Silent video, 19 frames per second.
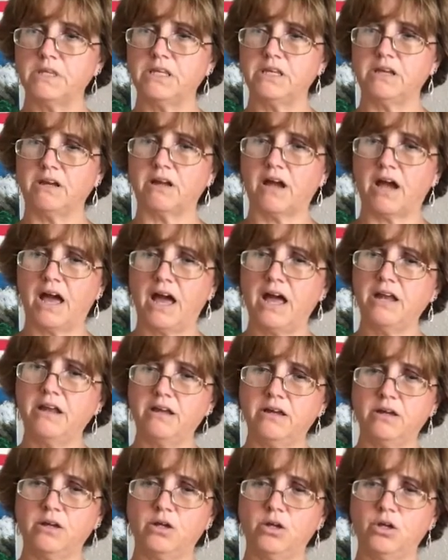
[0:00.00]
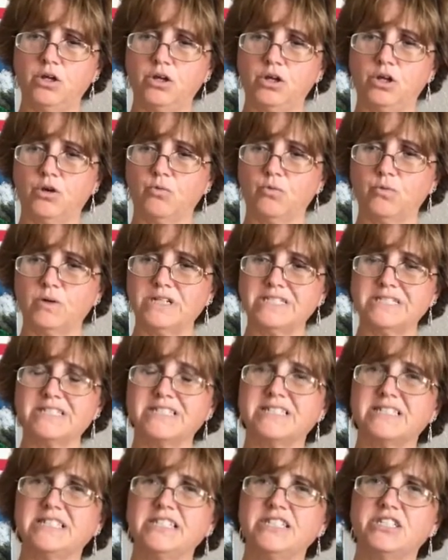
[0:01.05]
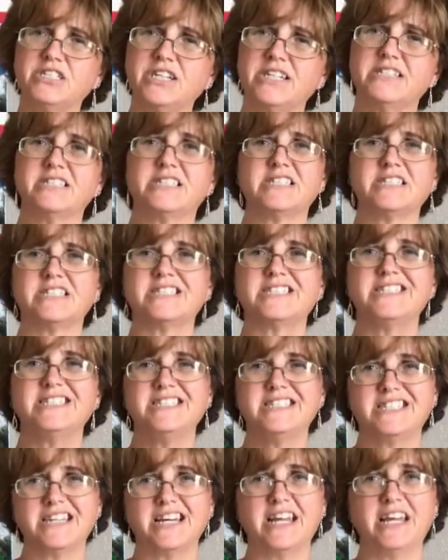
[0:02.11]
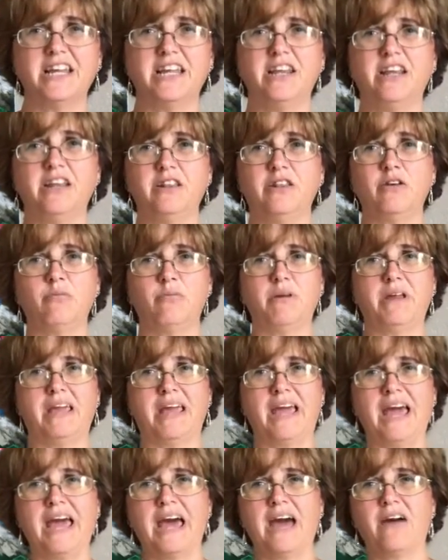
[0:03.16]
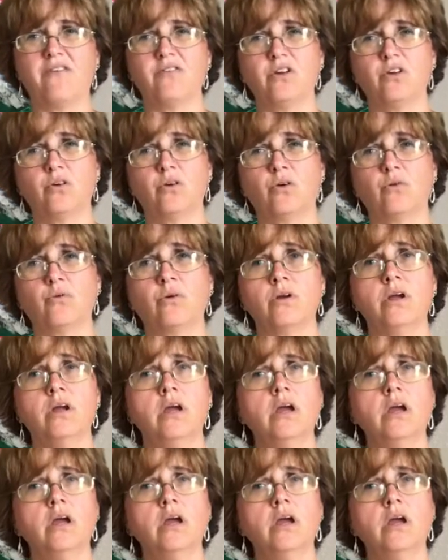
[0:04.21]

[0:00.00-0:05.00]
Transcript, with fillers: you kind of, you want to see justice done in their behalf, you know?